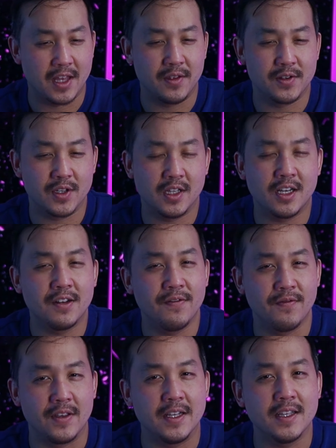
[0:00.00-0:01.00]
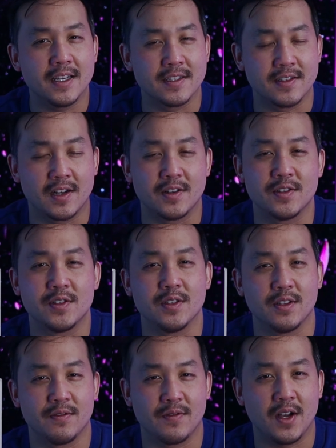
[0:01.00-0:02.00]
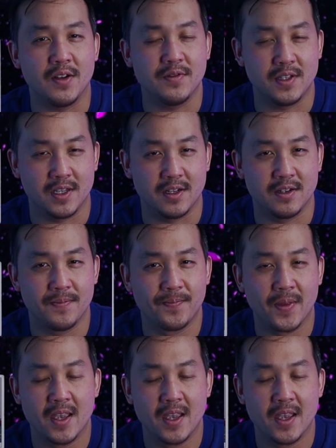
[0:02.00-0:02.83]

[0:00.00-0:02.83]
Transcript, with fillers: and there's a lot of feelings that are still involved here.